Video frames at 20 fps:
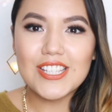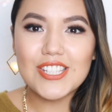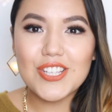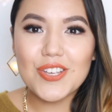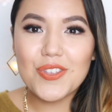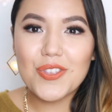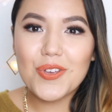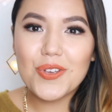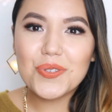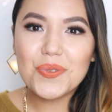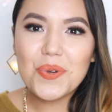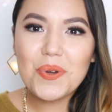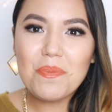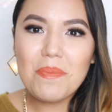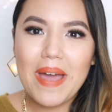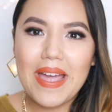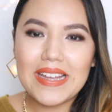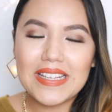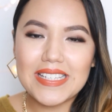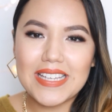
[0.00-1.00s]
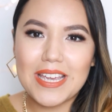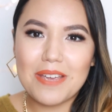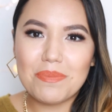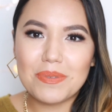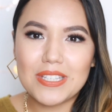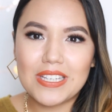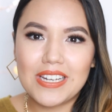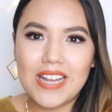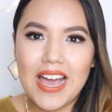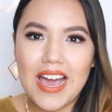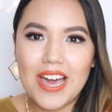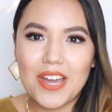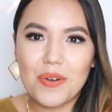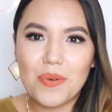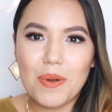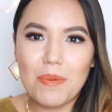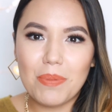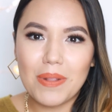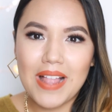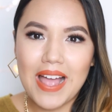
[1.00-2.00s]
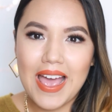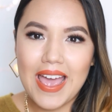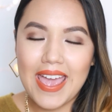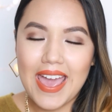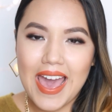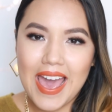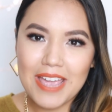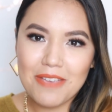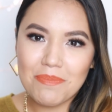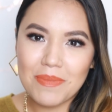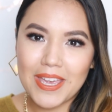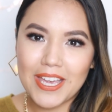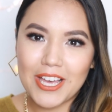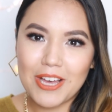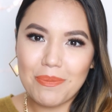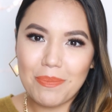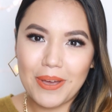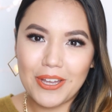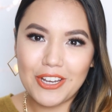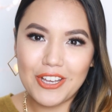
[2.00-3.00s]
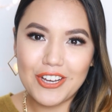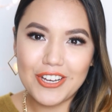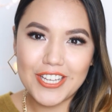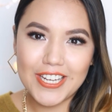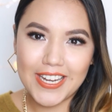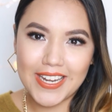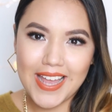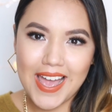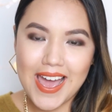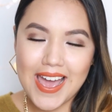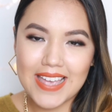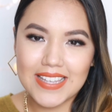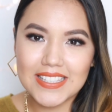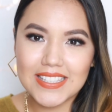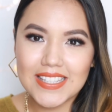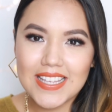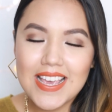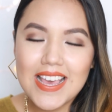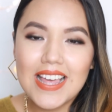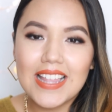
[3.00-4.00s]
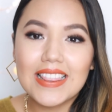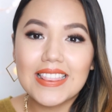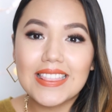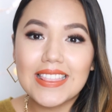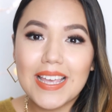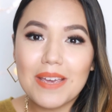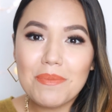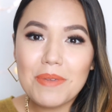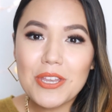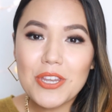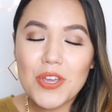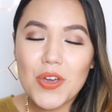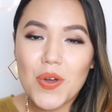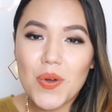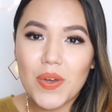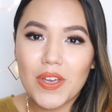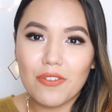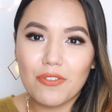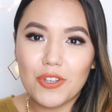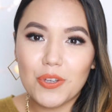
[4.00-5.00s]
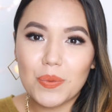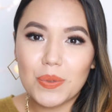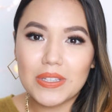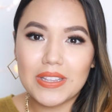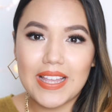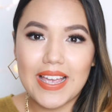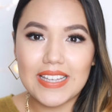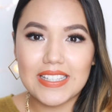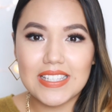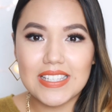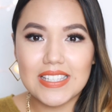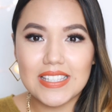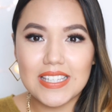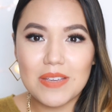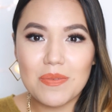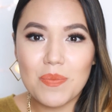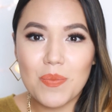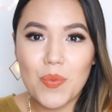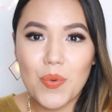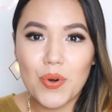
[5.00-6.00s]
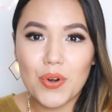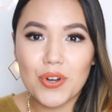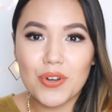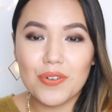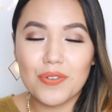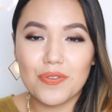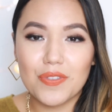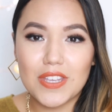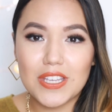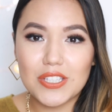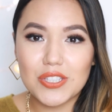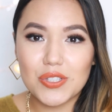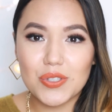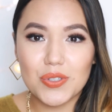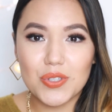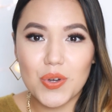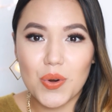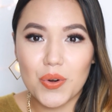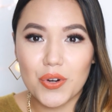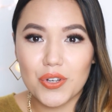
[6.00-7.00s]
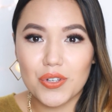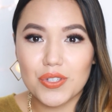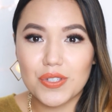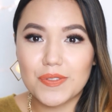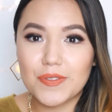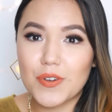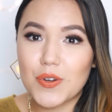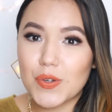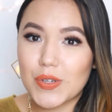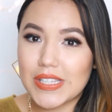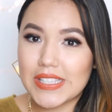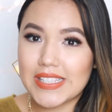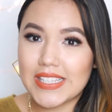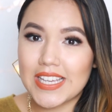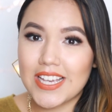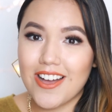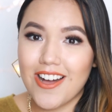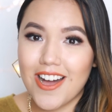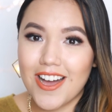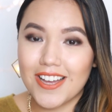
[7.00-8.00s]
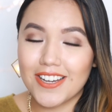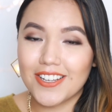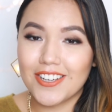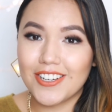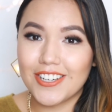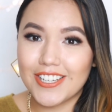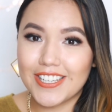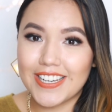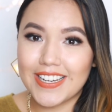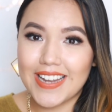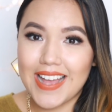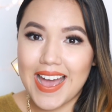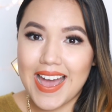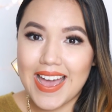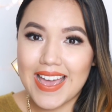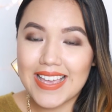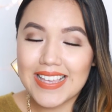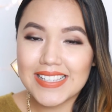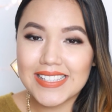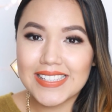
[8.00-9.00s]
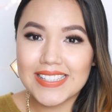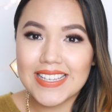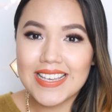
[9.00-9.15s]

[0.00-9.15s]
So those were my tips on how to apply eye makeup on hooded eyes. Let me know if you would like to see more of these tutorials focusing on hooded eyes.